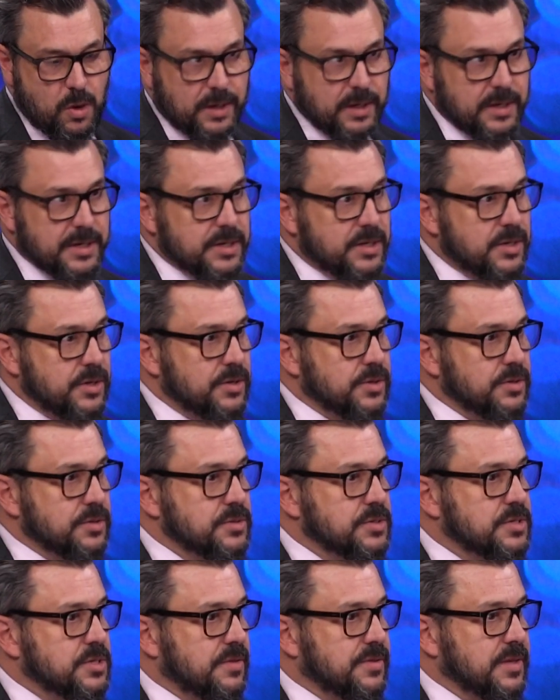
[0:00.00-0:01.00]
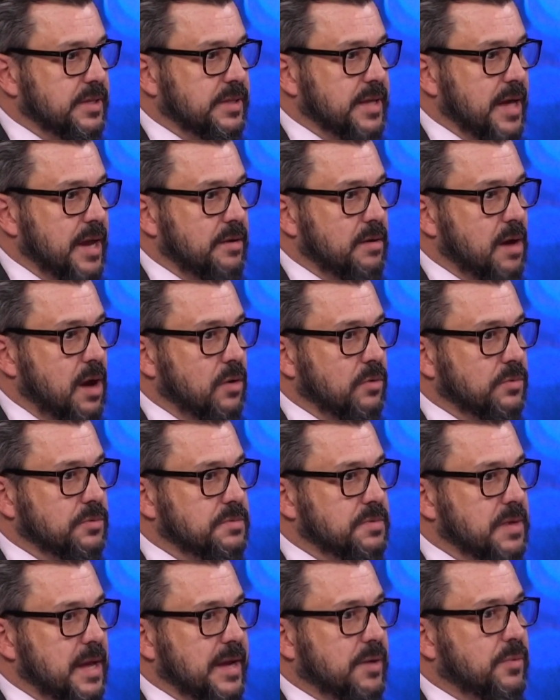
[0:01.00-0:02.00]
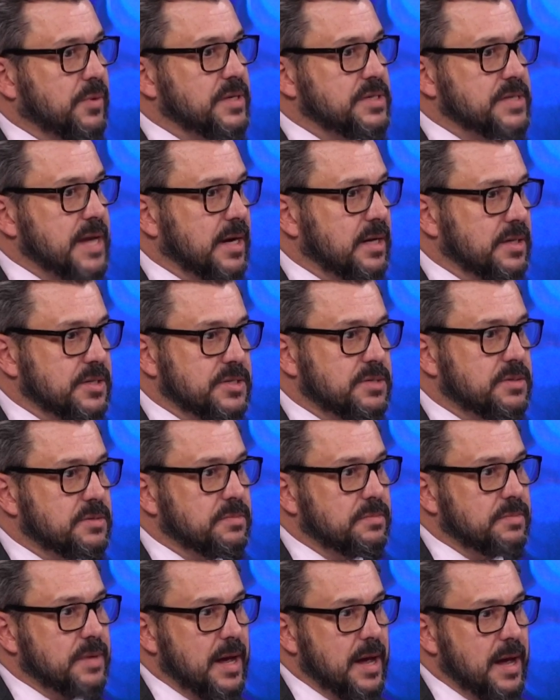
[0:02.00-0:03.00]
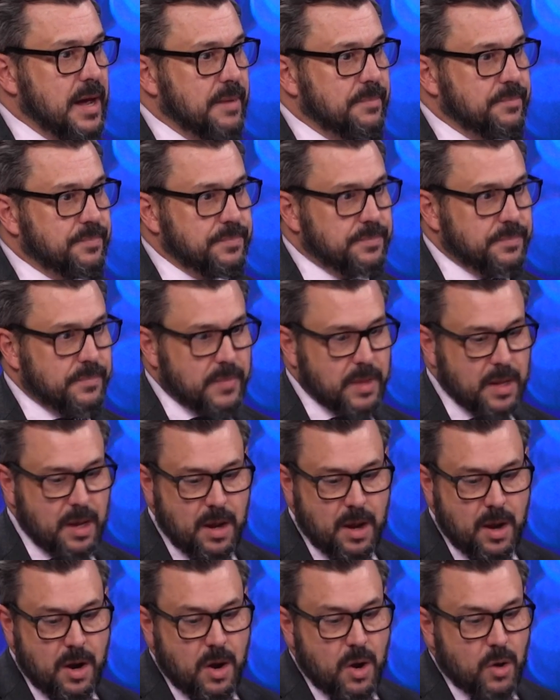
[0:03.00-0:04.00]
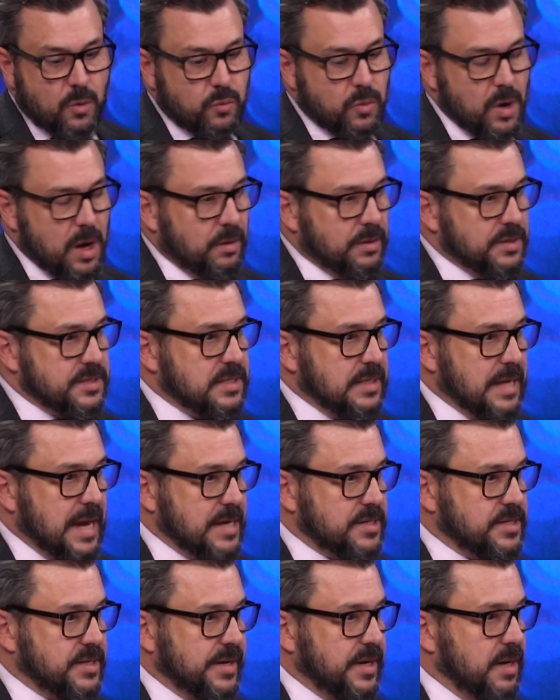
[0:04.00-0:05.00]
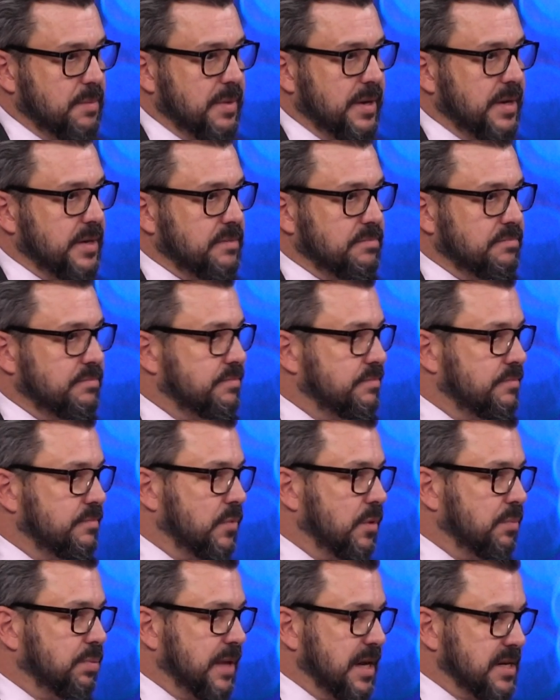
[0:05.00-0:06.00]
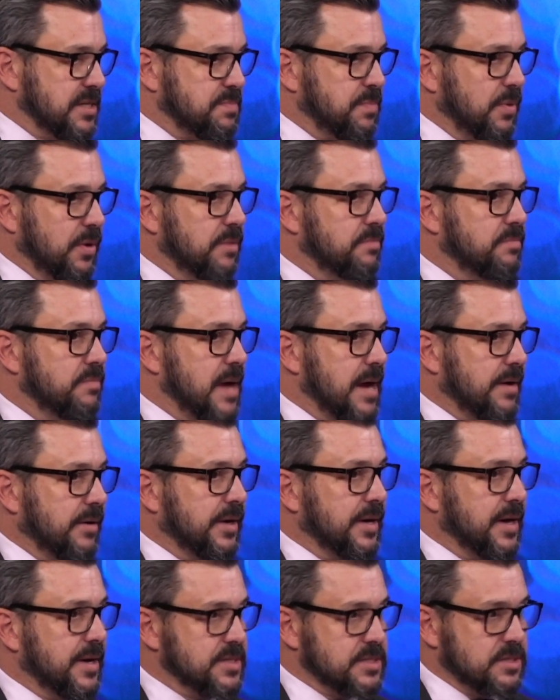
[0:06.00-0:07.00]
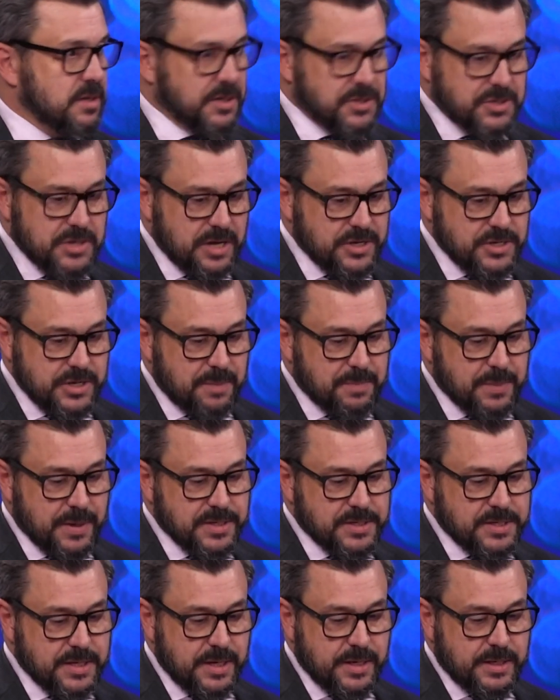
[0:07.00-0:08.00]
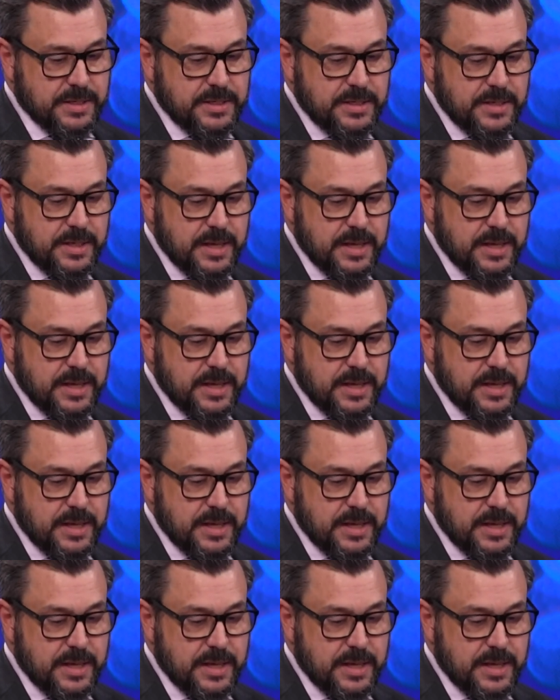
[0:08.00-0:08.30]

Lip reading: used, I think that old equities analyst role is largely going to be replaced by aggregators like ChatGPT.